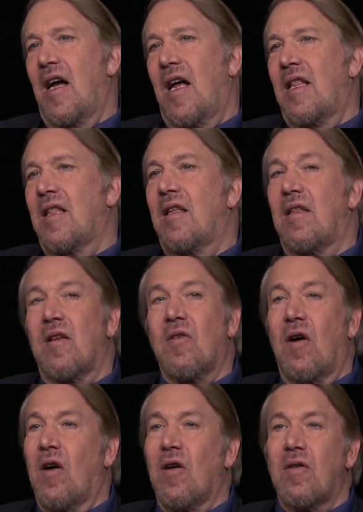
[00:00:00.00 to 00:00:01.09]
And there
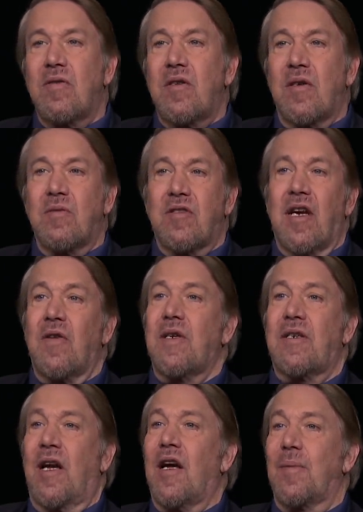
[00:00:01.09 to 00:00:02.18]
are, scary
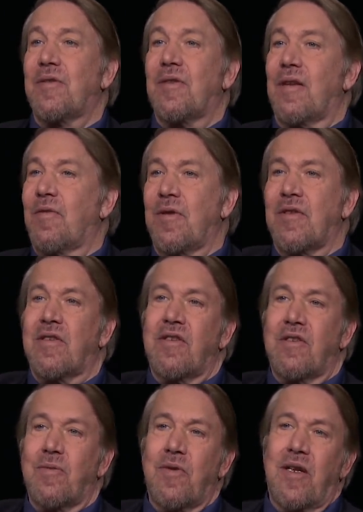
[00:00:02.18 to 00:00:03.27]
times. Like, for
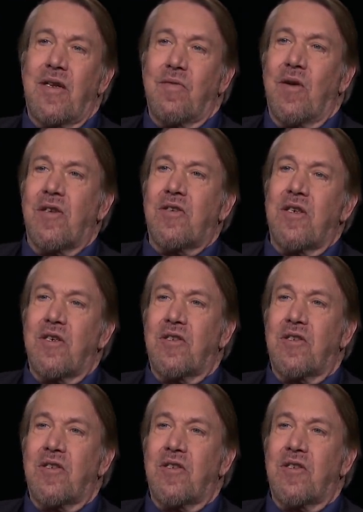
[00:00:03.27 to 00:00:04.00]
instance, when Russia,